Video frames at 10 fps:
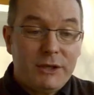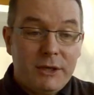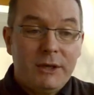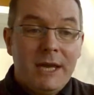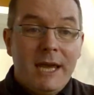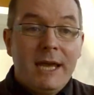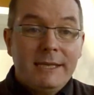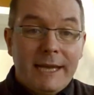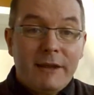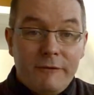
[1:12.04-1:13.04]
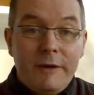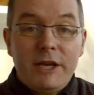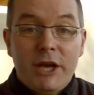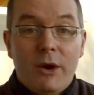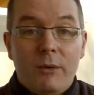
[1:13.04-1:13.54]
you to take a
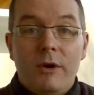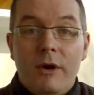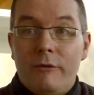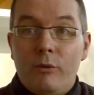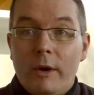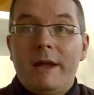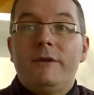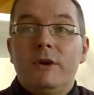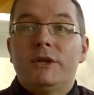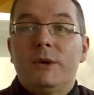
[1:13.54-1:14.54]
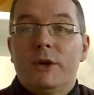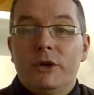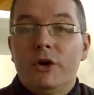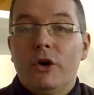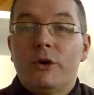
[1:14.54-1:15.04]
video of whatever you're doing
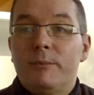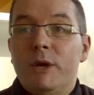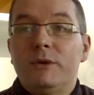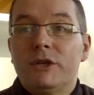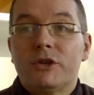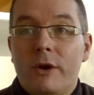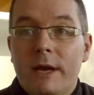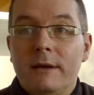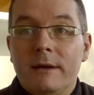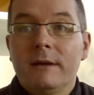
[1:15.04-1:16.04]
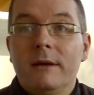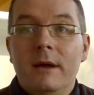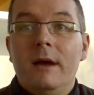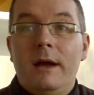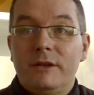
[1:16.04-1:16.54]
on your computer screen
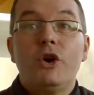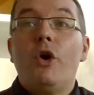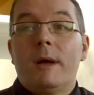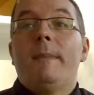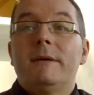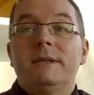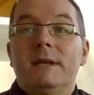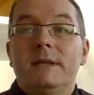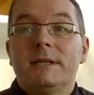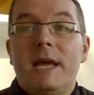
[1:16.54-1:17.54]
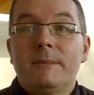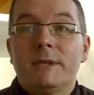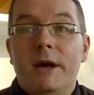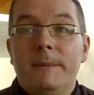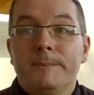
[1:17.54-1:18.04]
and talk about it at the same
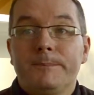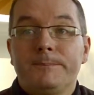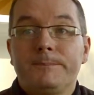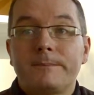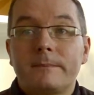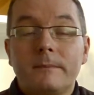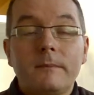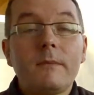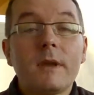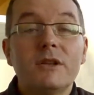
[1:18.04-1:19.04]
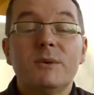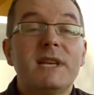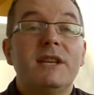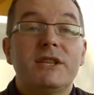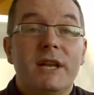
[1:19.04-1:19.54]
time. So
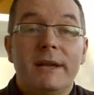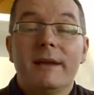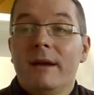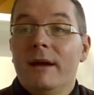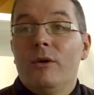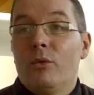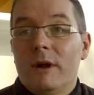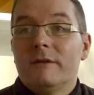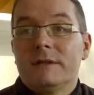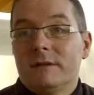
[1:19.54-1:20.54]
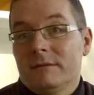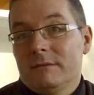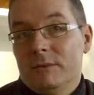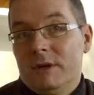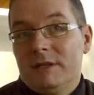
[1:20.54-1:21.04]
essentially what I
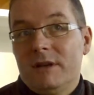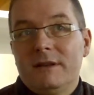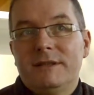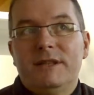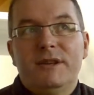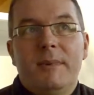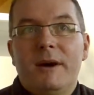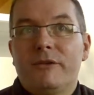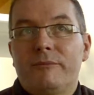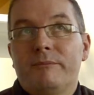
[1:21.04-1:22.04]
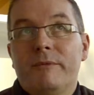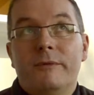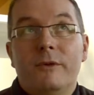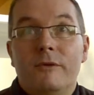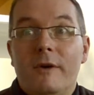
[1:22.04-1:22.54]
started to do about
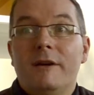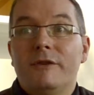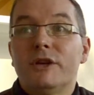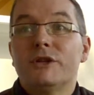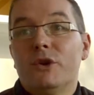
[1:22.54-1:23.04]
4 or 5 years